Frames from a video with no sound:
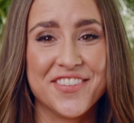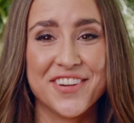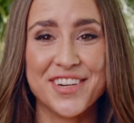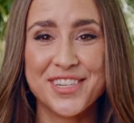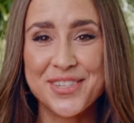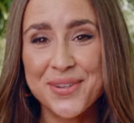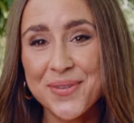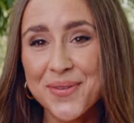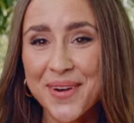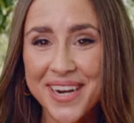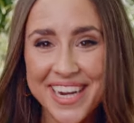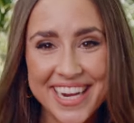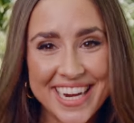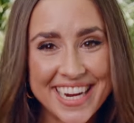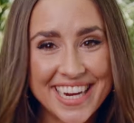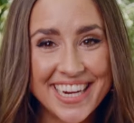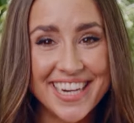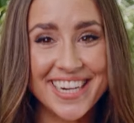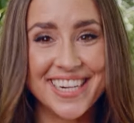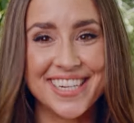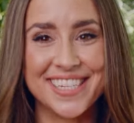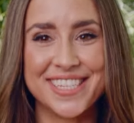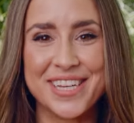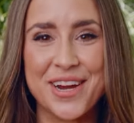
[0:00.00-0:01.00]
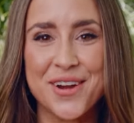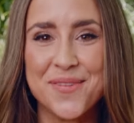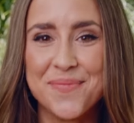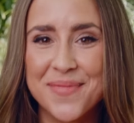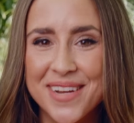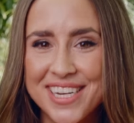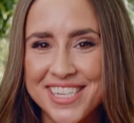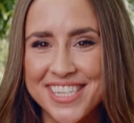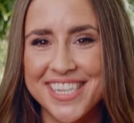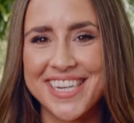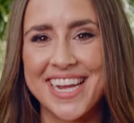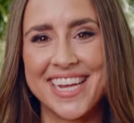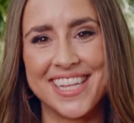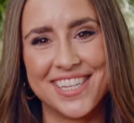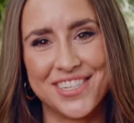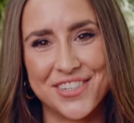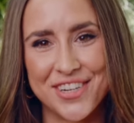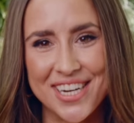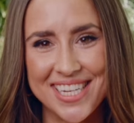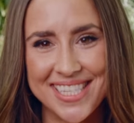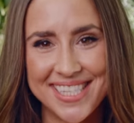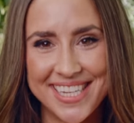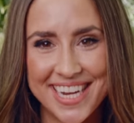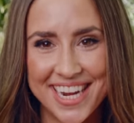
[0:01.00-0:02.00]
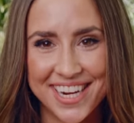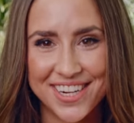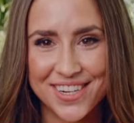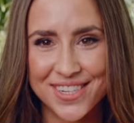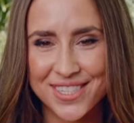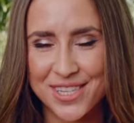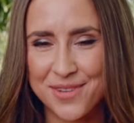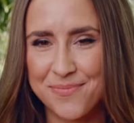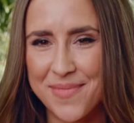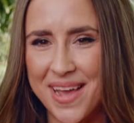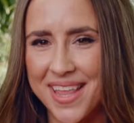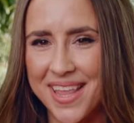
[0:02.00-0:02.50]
For 20 years, our mission at the Tracy Anderson